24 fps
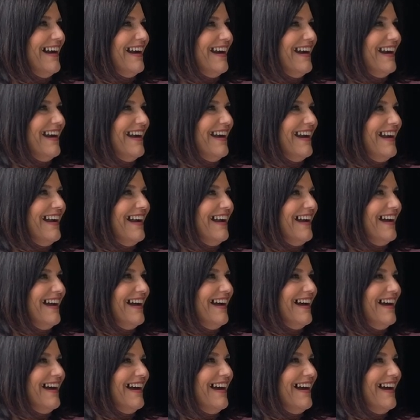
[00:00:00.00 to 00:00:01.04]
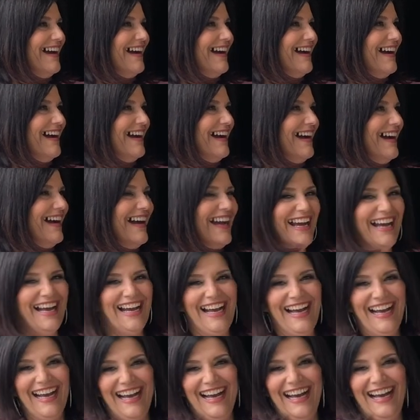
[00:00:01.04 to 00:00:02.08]

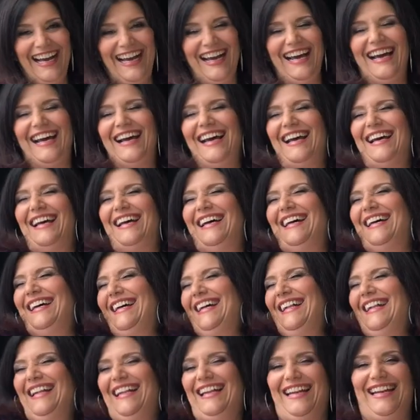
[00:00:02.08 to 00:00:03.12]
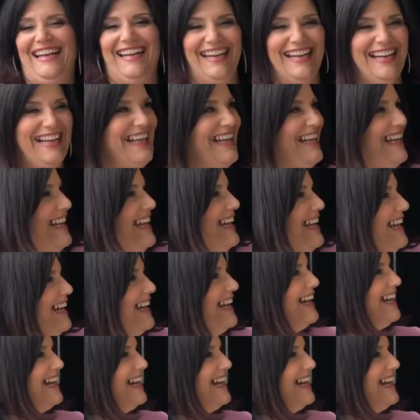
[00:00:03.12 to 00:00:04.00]
[no speech]